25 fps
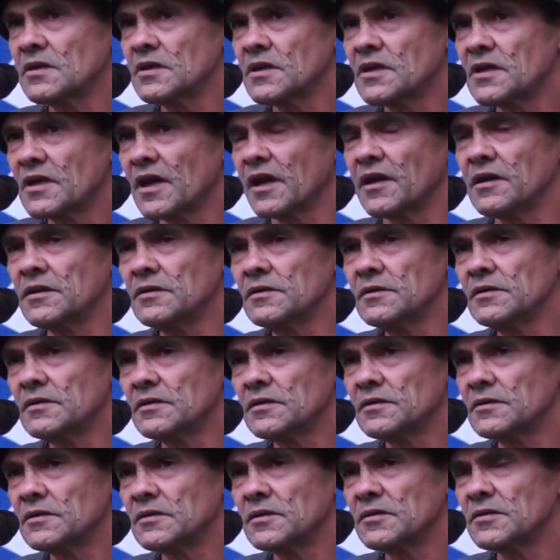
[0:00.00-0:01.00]
You know,
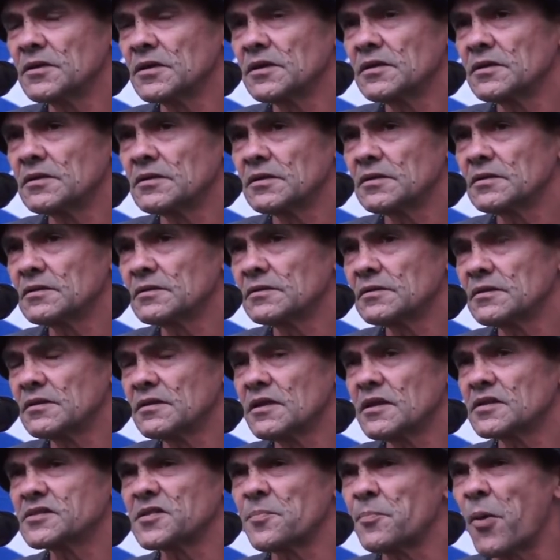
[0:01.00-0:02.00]

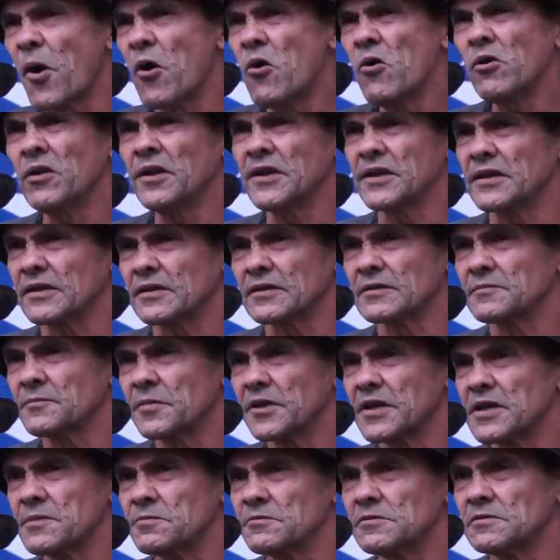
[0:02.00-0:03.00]
it's appalling,
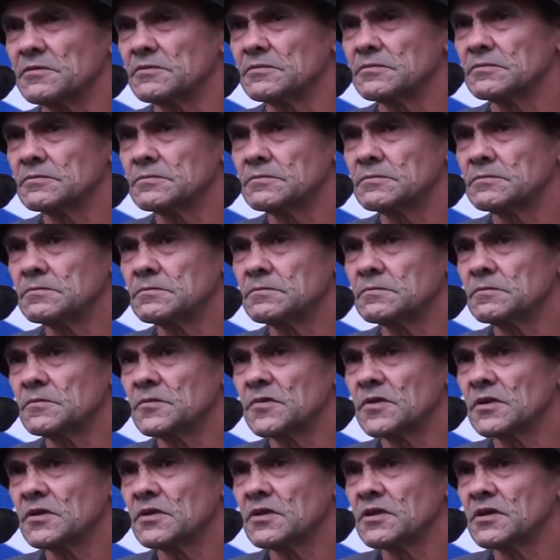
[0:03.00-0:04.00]
people.
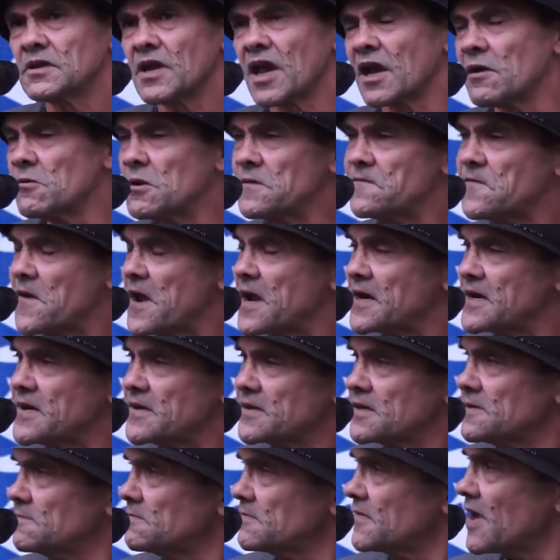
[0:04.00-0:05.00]
Now, are we fair
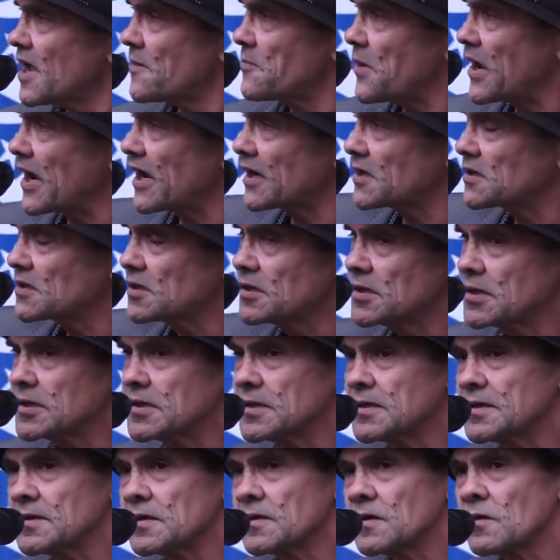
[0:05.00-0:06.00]
dinkum about
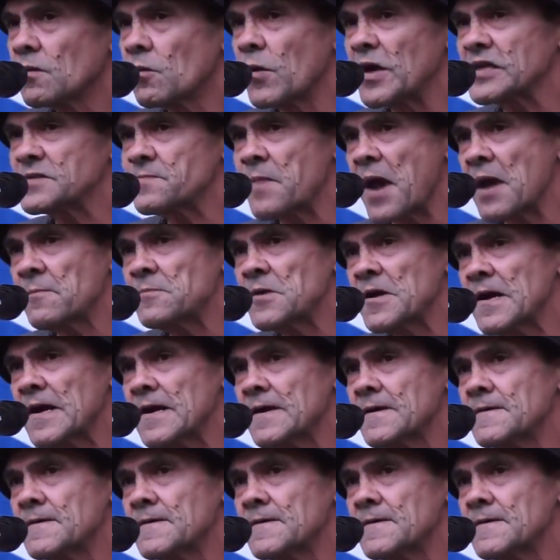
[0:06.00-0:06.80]
West Papua?